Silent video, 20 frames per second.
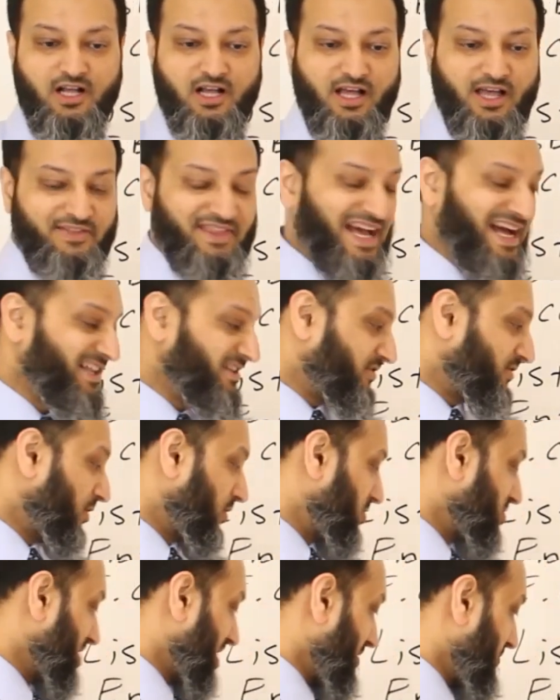And that
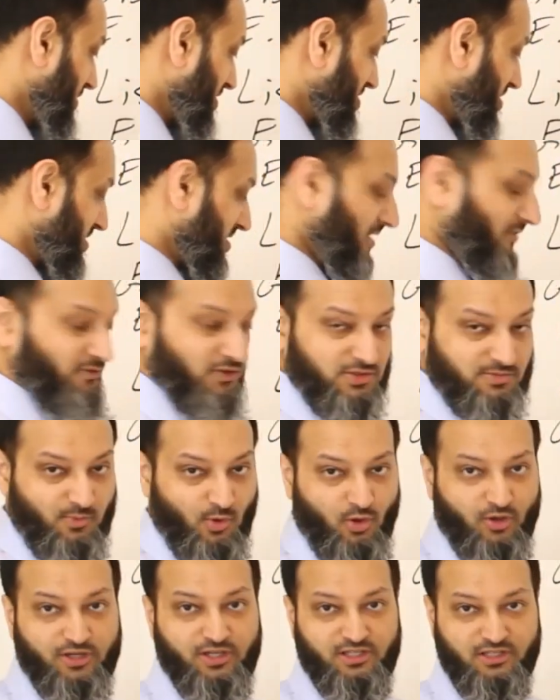3rd generation
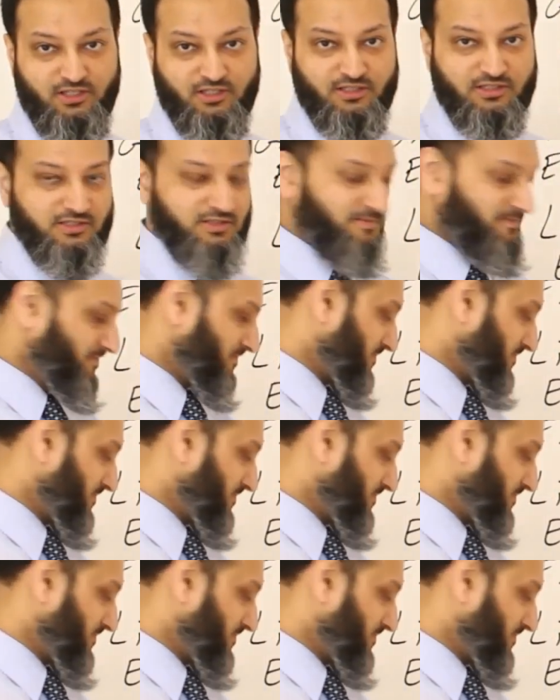cephalosporin is